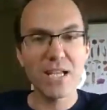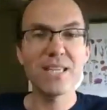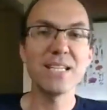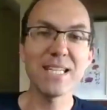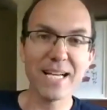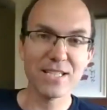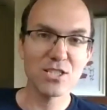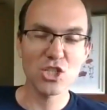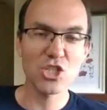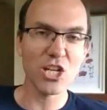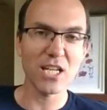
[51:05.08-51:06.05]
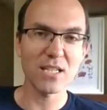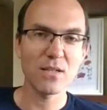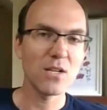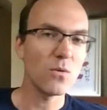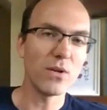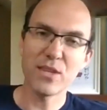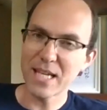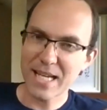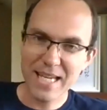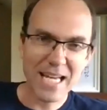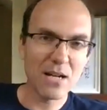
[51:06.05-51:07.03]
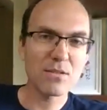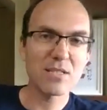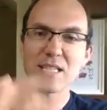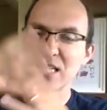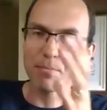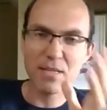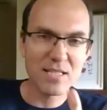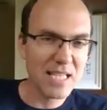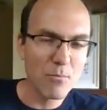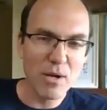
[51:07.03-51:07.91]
the next chain with the account set up the same way